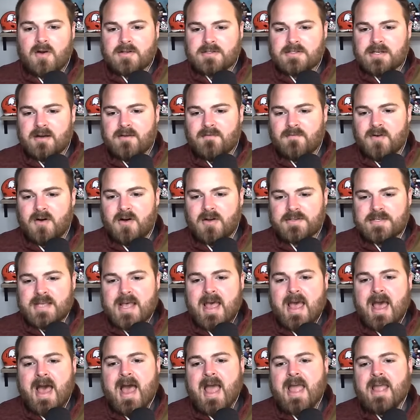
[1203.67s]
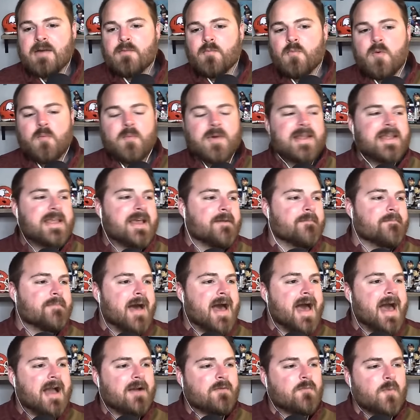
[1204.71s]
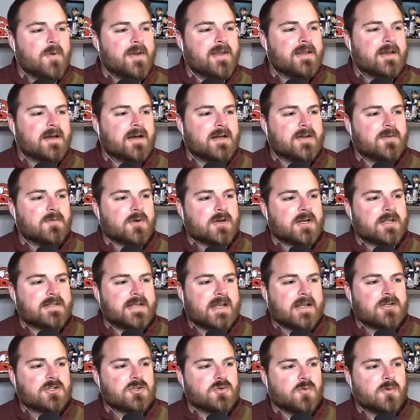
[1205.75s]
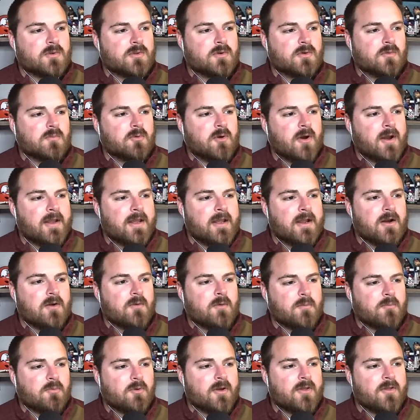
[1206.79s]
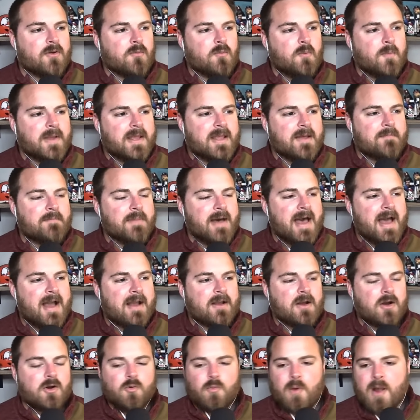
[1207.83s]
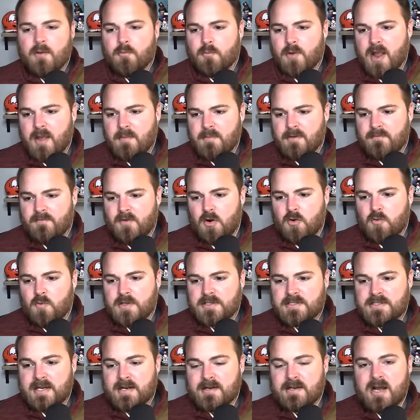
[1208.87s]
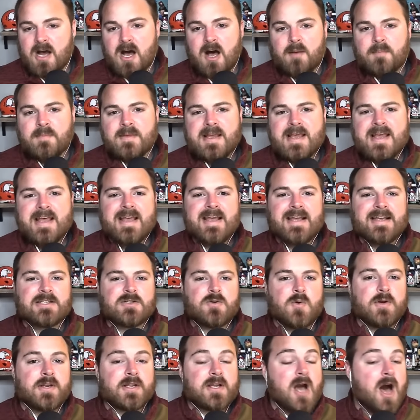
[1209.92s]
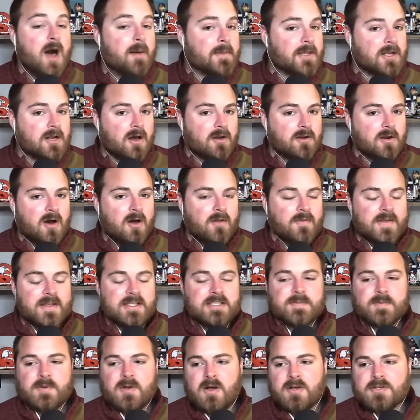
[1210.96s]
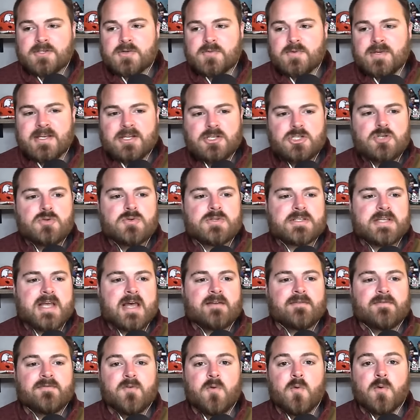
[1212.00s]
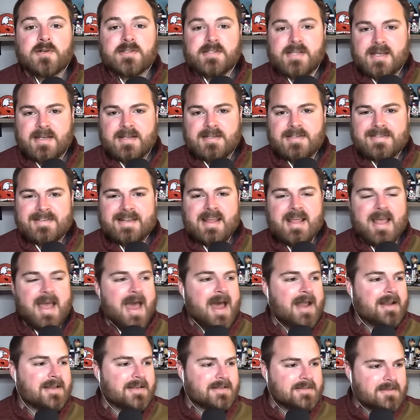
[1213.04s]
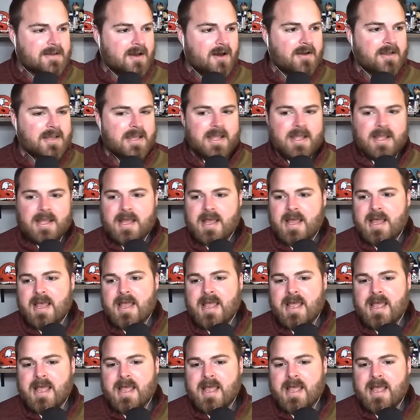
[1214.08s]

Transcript: Locked On Vols. Hey, when we get back, we're going to take a short little break here, a breather. When we get back, Grant Ramey of Volquest.com is going to comment on all this, but also get you set for Tennessee at Kentucky